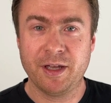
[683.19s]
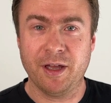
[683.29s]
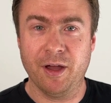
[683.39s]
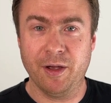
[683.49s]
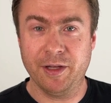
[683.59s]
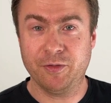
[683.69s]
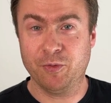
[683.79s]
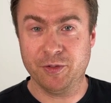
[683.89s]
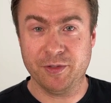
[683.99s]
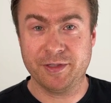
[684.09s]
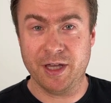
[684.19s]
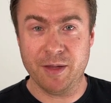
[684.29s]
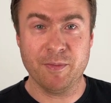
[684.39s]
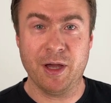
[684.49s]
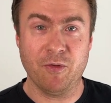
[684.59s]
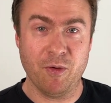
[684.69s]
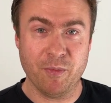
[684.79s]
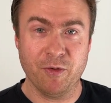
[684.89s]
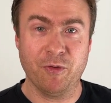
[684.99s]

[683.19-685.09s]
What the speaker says: It was the same, I remember,